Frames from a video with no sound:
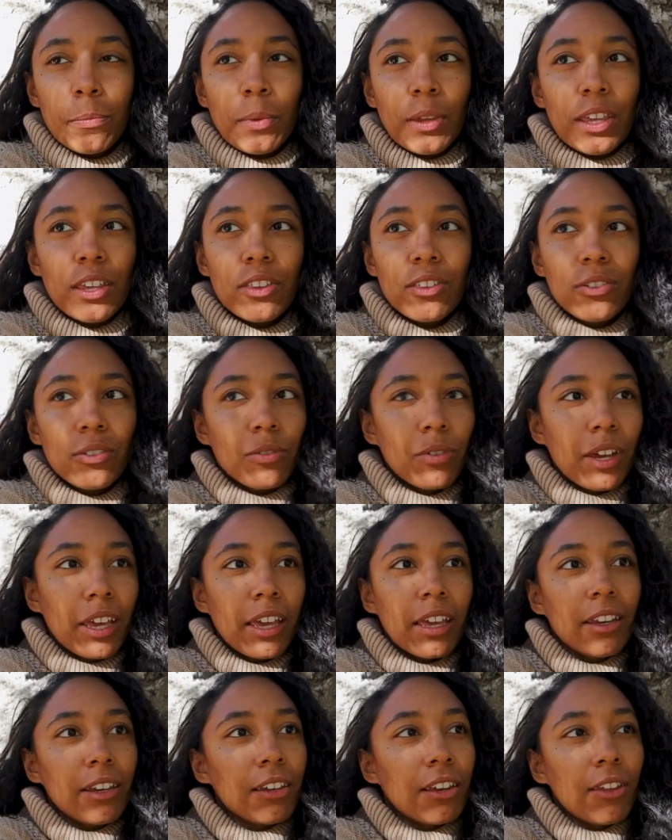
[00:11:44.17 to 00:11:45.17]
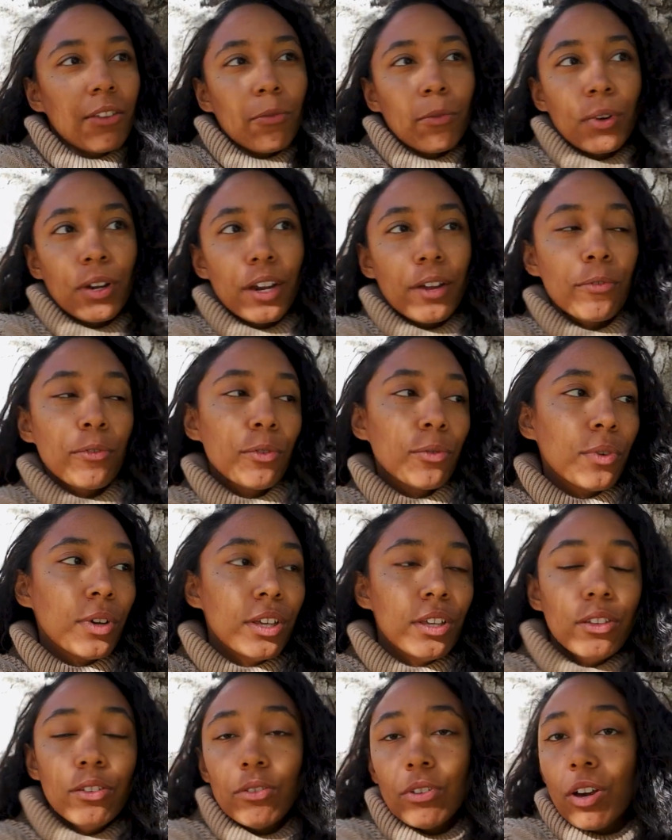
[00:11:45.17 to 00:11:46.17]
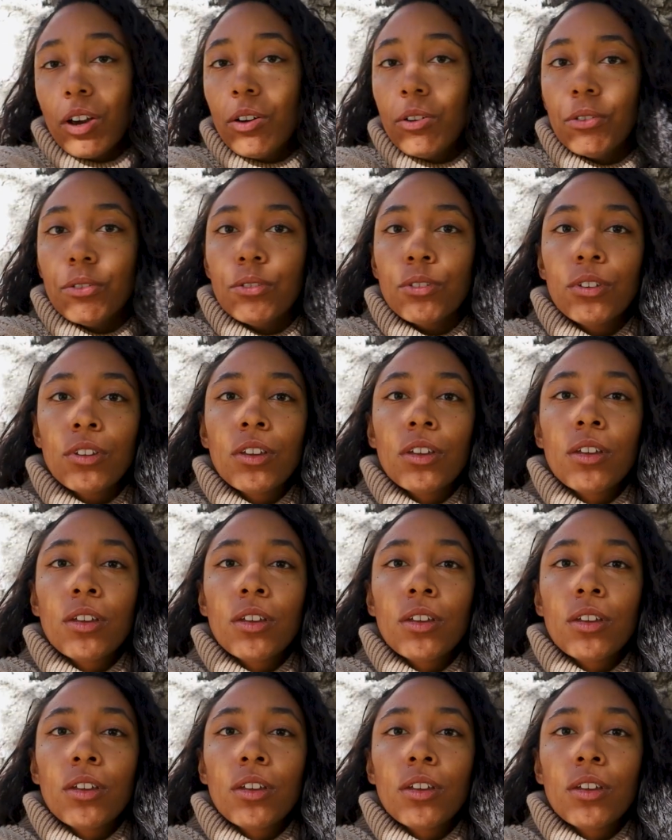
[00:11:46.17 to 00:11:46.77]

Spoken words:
but either way, whatever way you go,